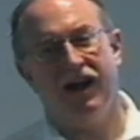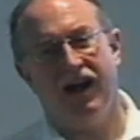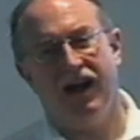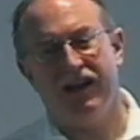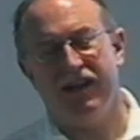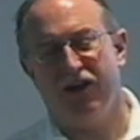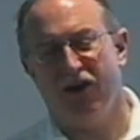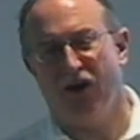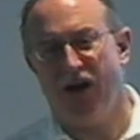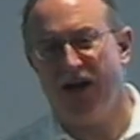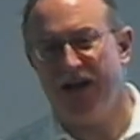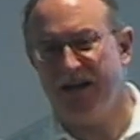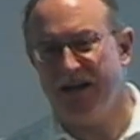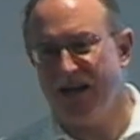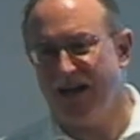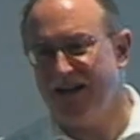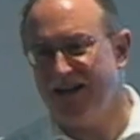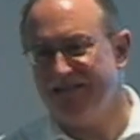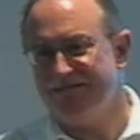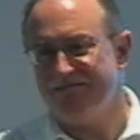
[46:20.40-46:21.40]
uh, you know, I,
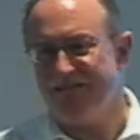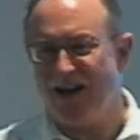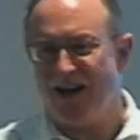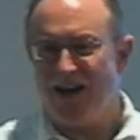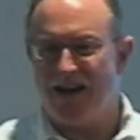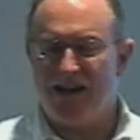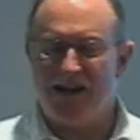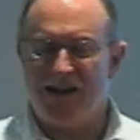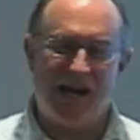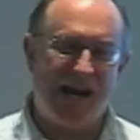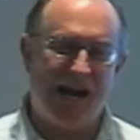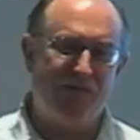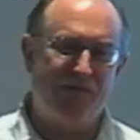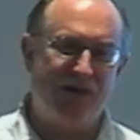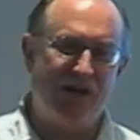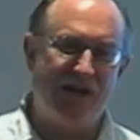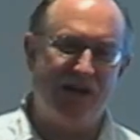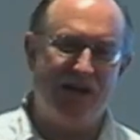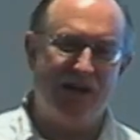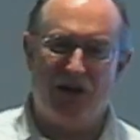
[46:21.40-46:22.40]
I, I,
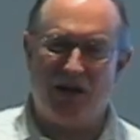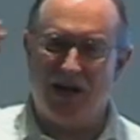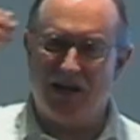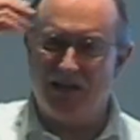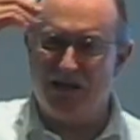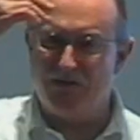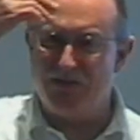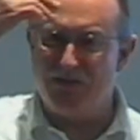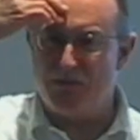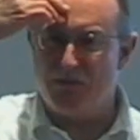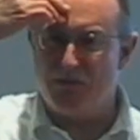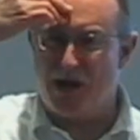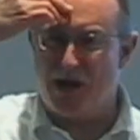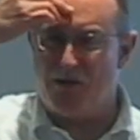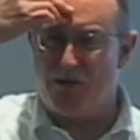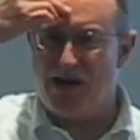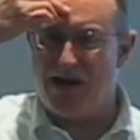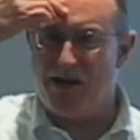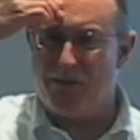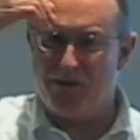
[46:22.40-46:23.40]
every year I lived in
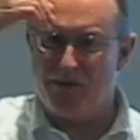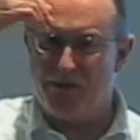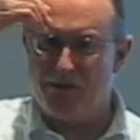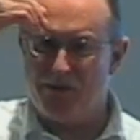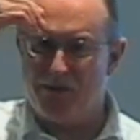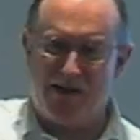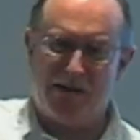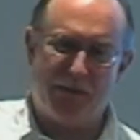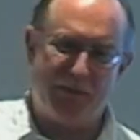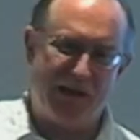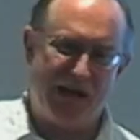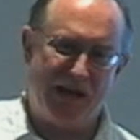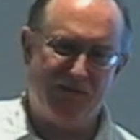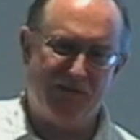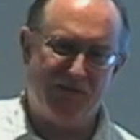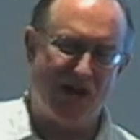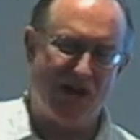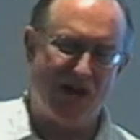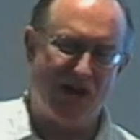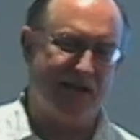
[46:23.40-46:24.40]
Monterey, I would drive up and give a
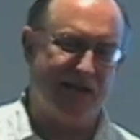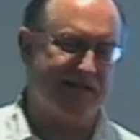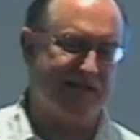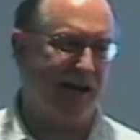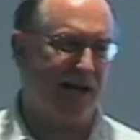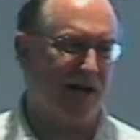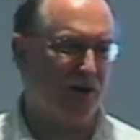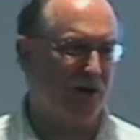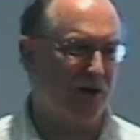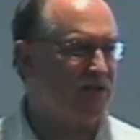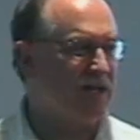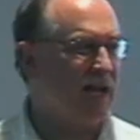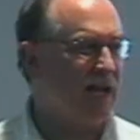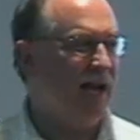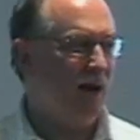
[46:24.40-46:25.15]
talk at Santa Cruz.